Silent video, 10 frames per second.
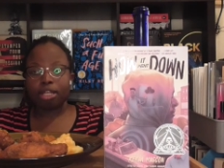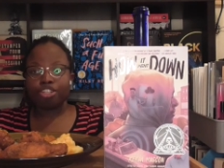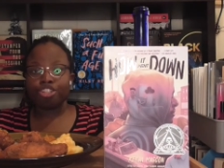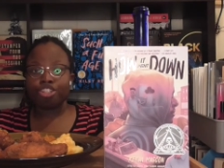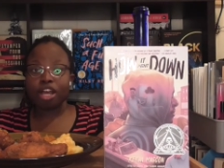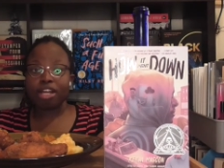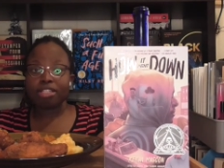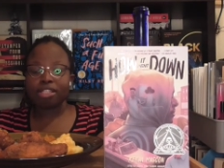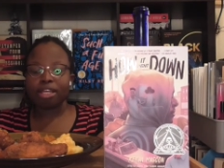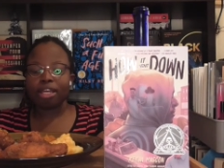
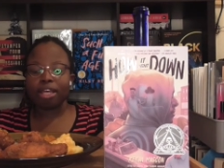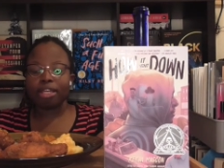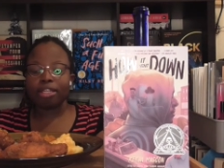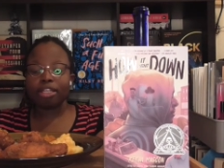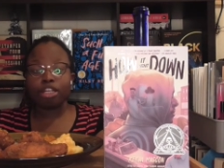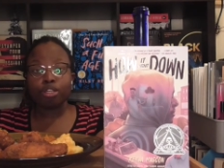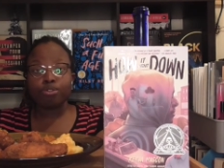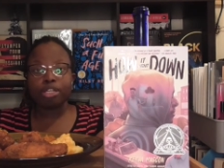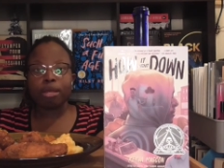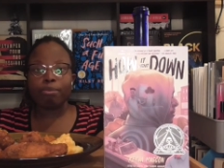shot and
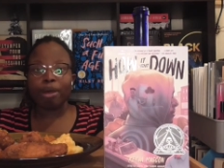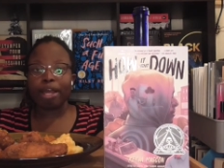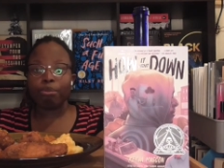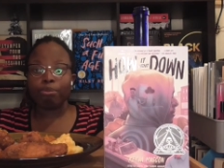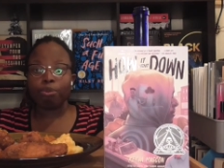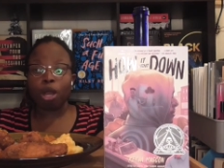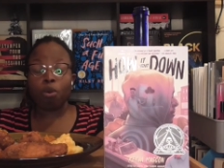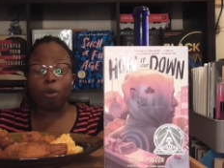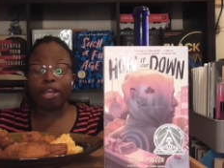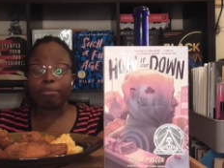killed by a,
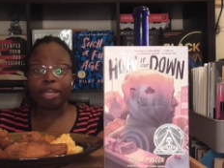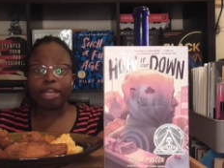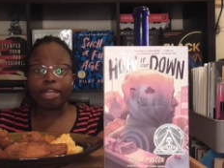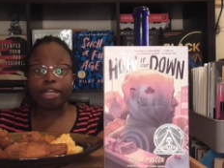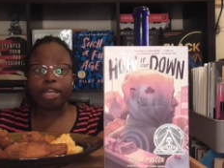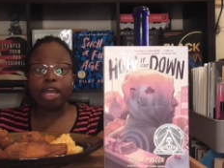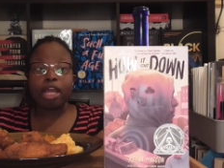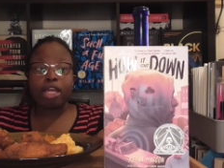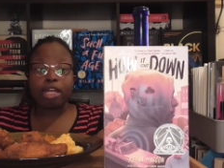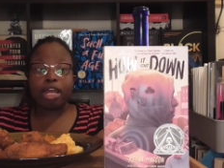a white man
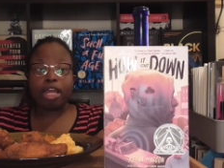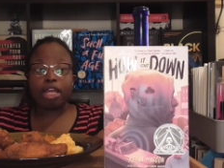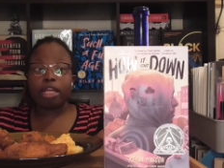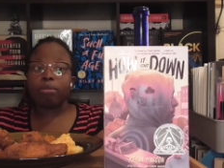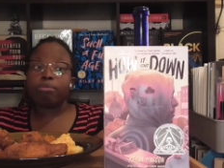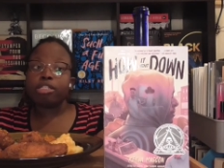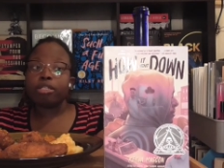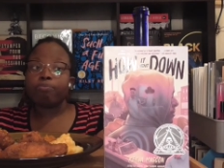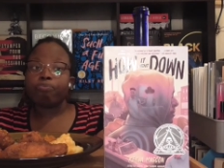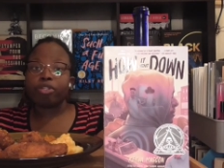named
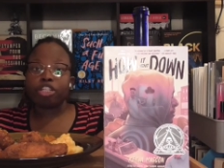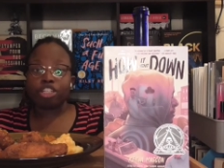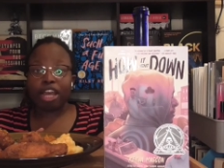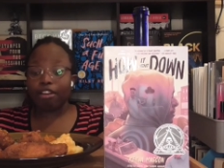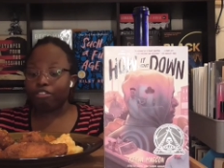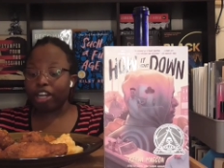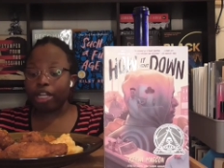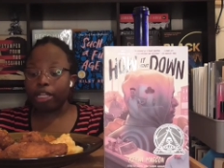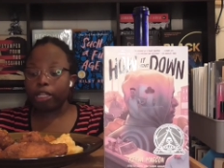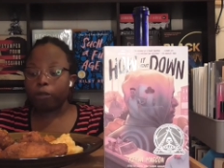Jack
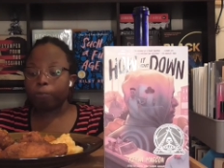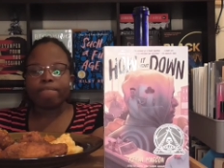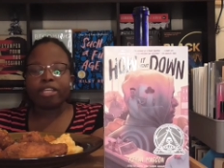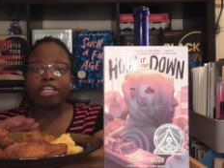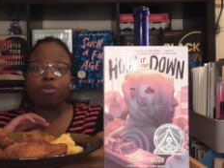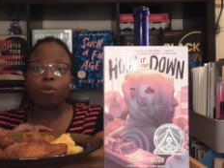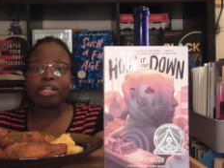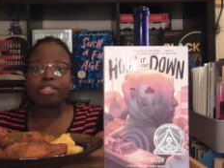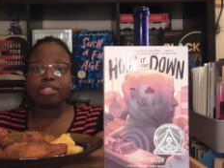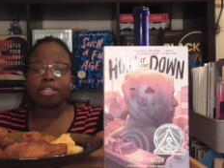Franklin. He
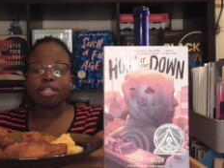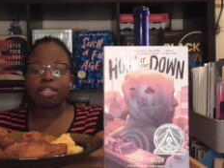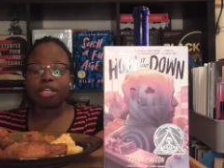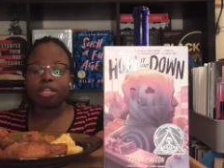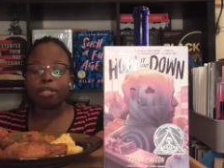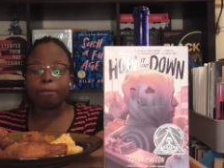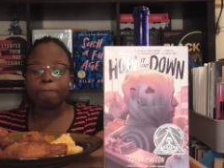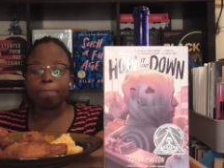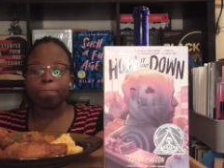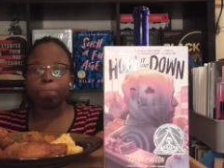went to the
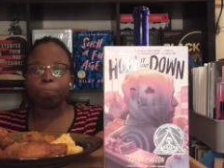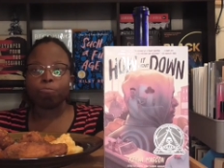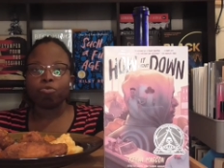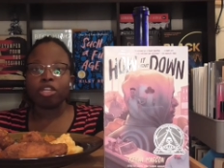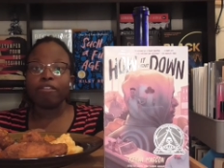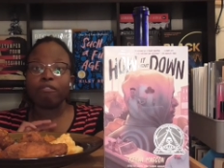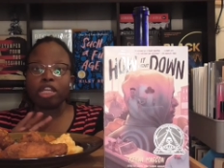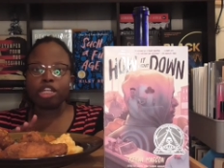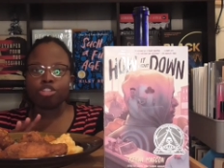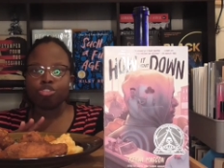
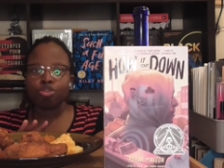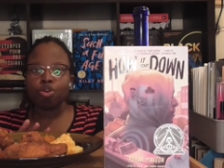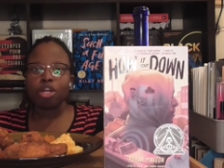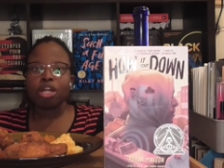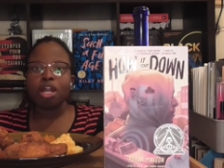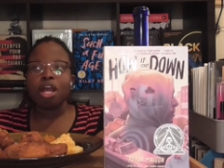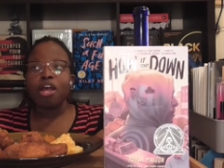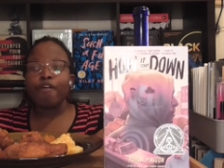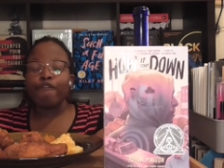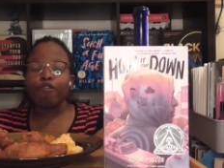convenience store
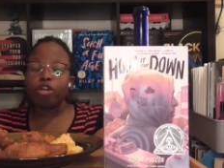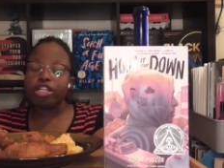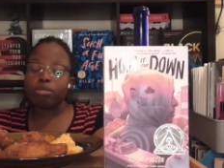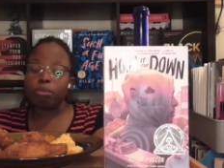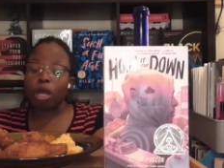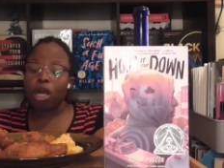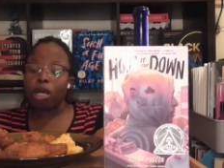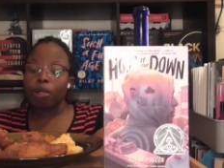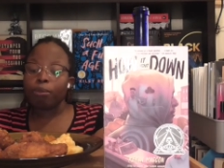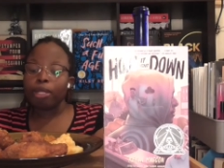for his
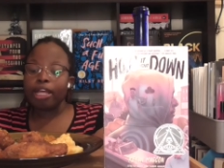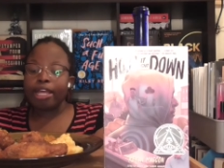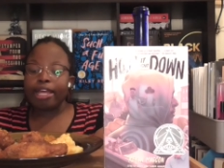mom